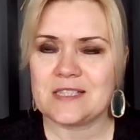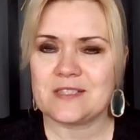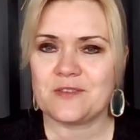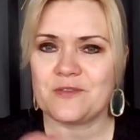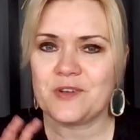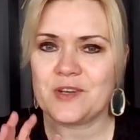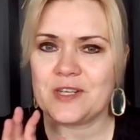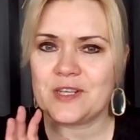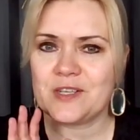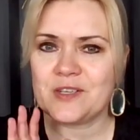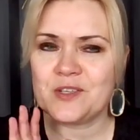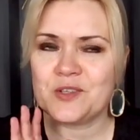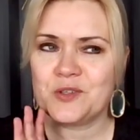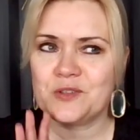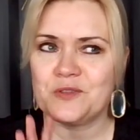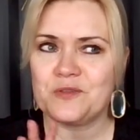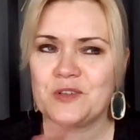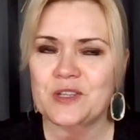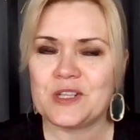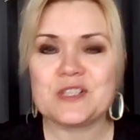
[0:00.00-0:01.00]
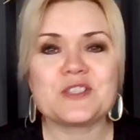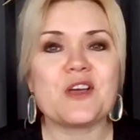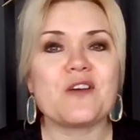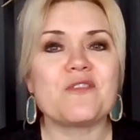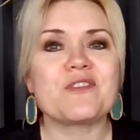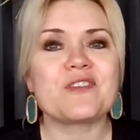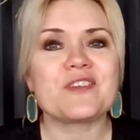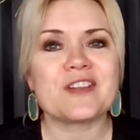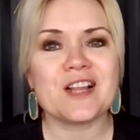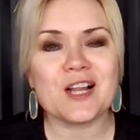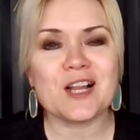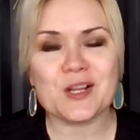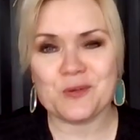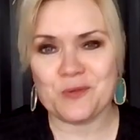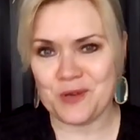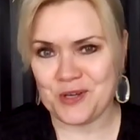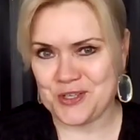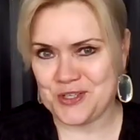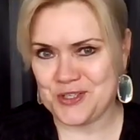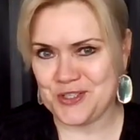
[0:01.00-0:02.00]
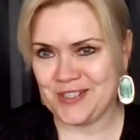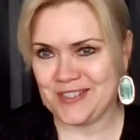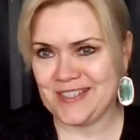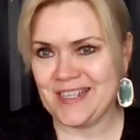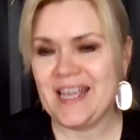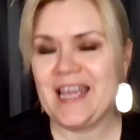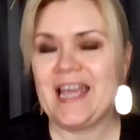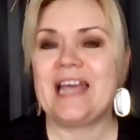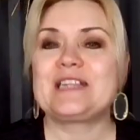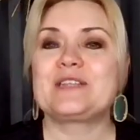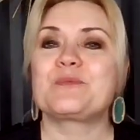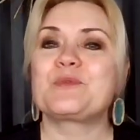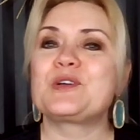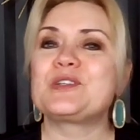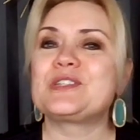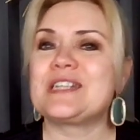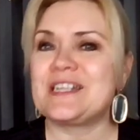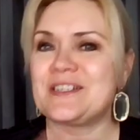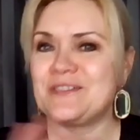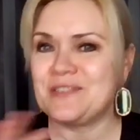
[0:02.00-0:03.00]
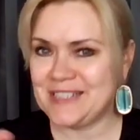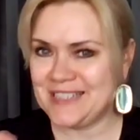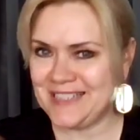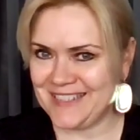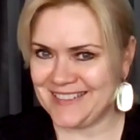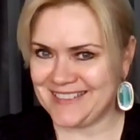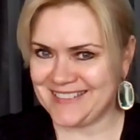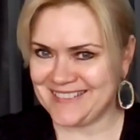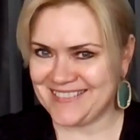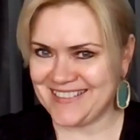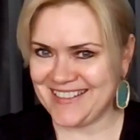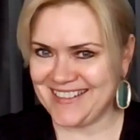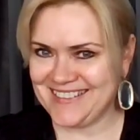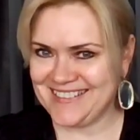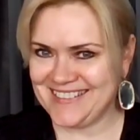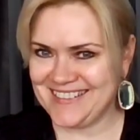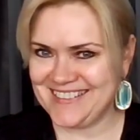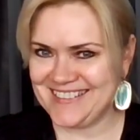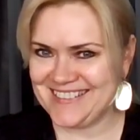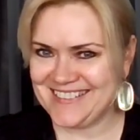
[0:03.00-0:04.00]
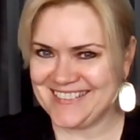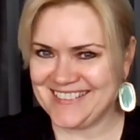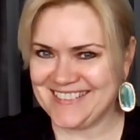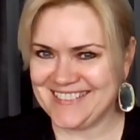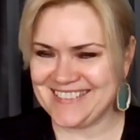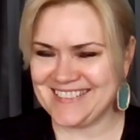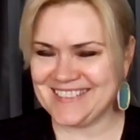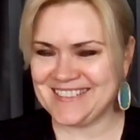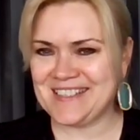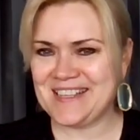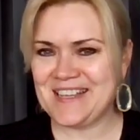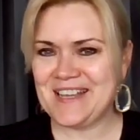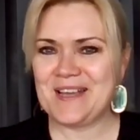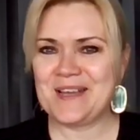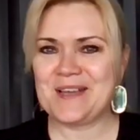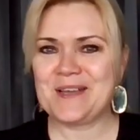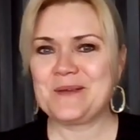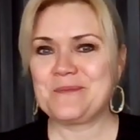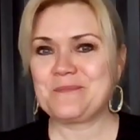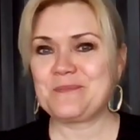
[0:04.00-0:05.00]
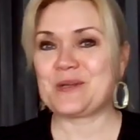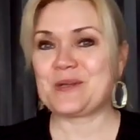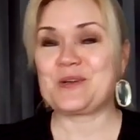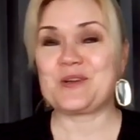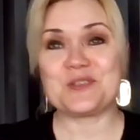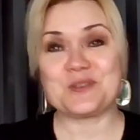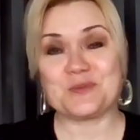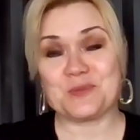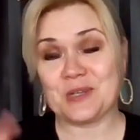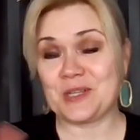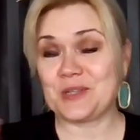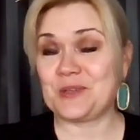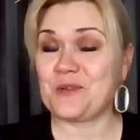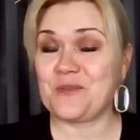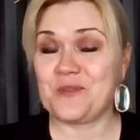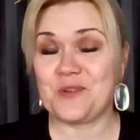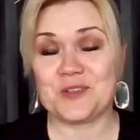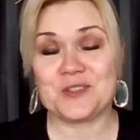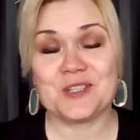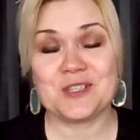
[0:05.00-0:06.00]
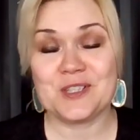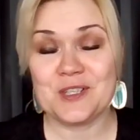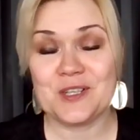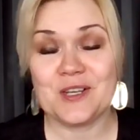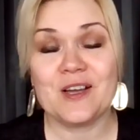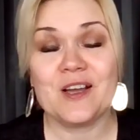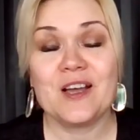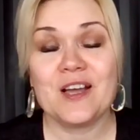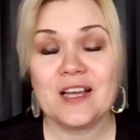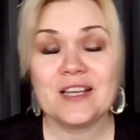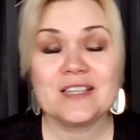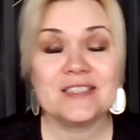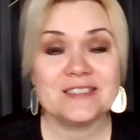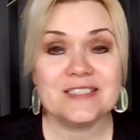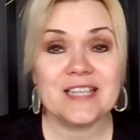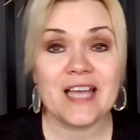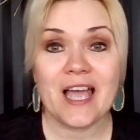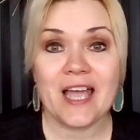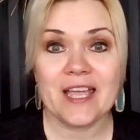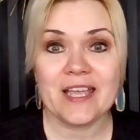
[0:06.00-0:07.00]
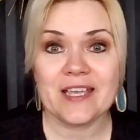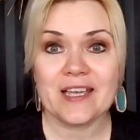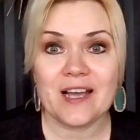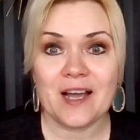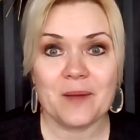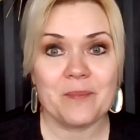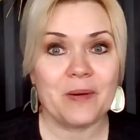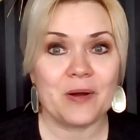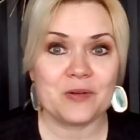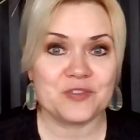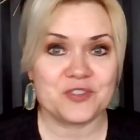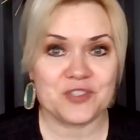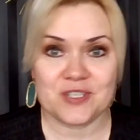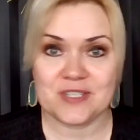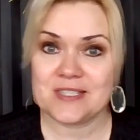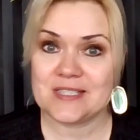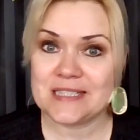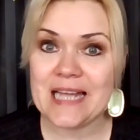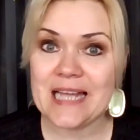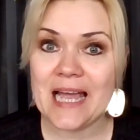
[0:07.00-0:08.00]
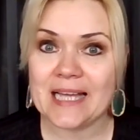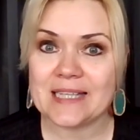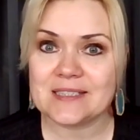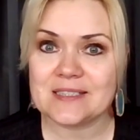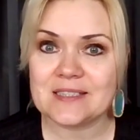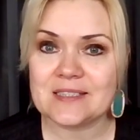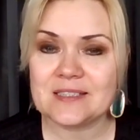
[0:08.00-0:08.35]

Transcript: That's a very good philosophical question, and I'm going to leave it here, okay? Because we can talk for another day about just that.